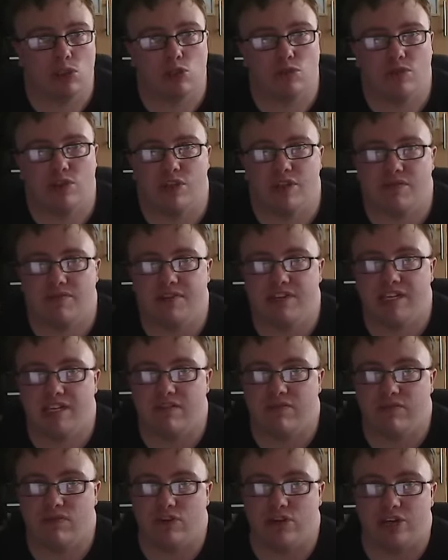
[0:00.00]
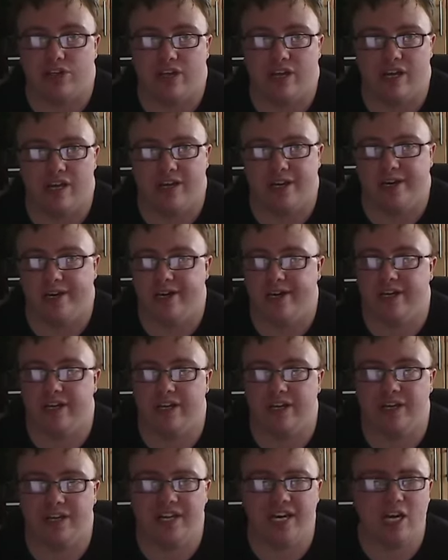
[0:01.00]
on the 3D front,
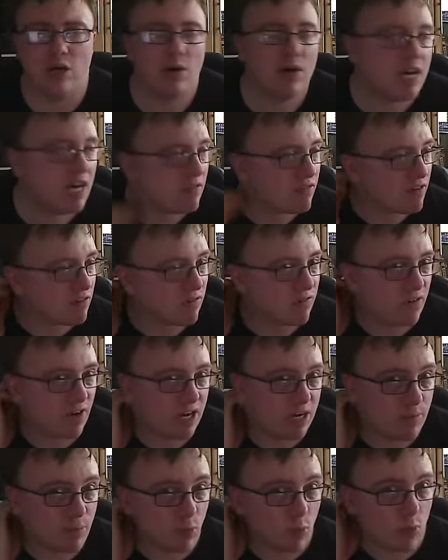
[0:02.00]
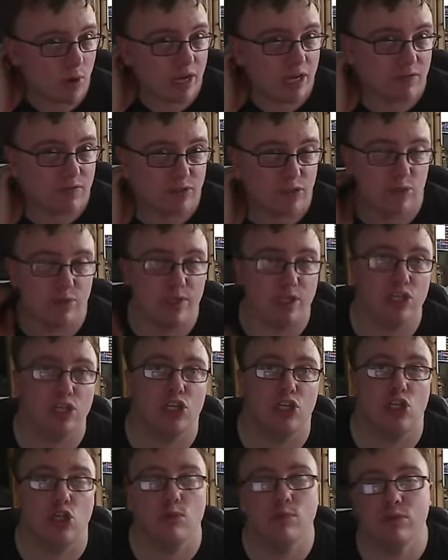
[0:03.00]
I now have a viable way of doing
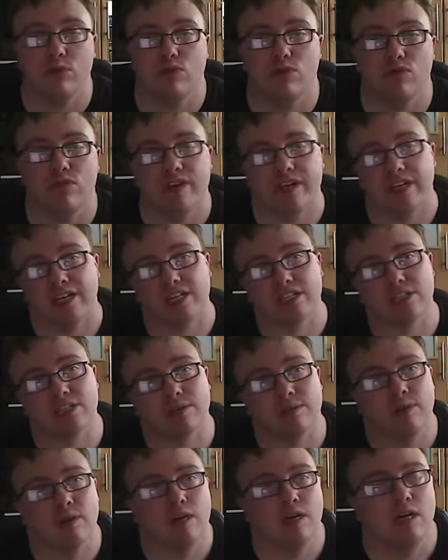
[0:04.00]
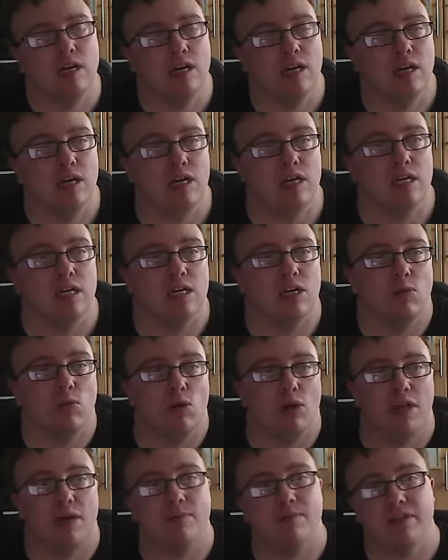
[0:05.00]
human rigs.
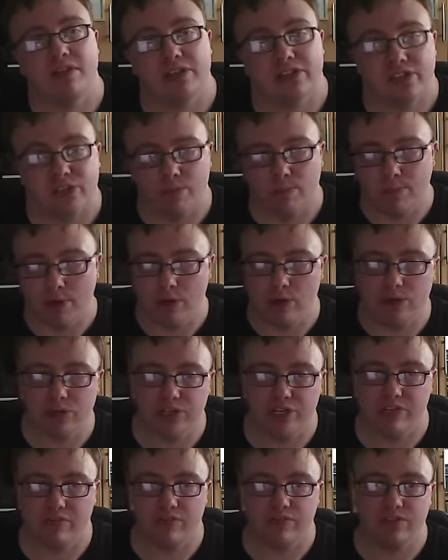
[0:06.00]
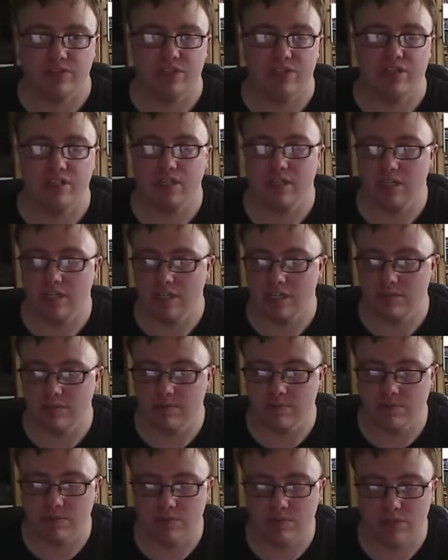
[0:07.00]
What that means is the bones and everything
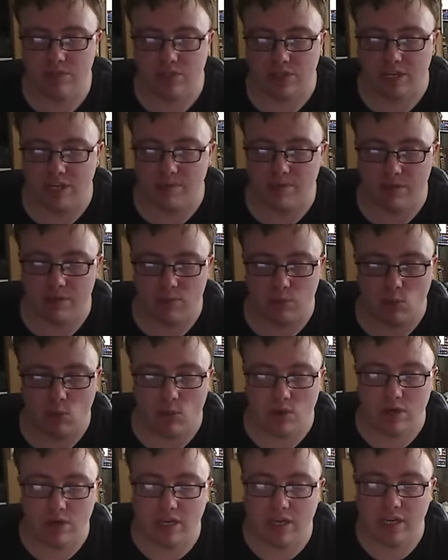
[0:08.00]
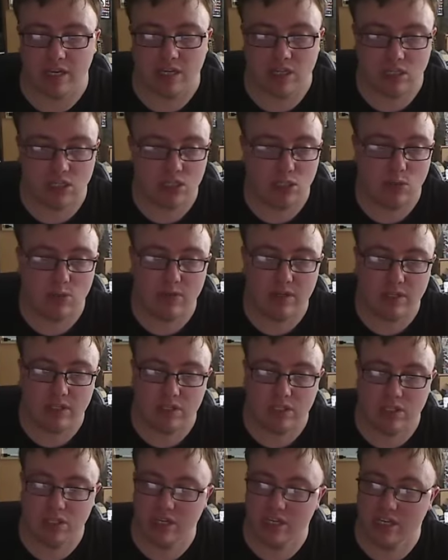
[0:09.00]
to get people working, so I
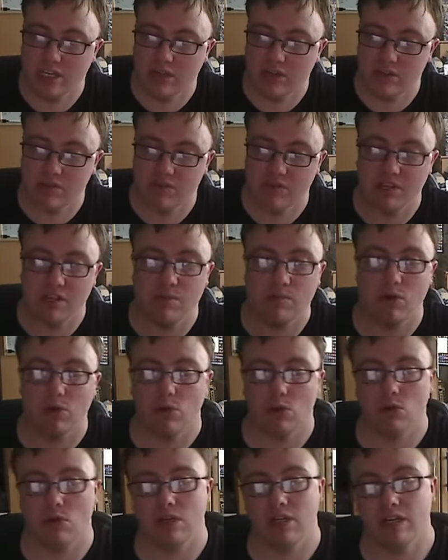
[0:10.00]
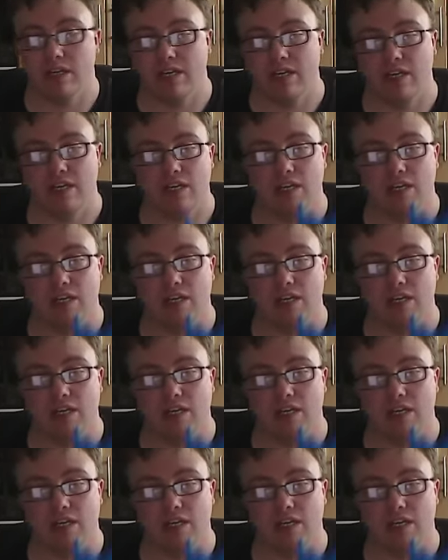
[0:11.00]
could take a 3D model like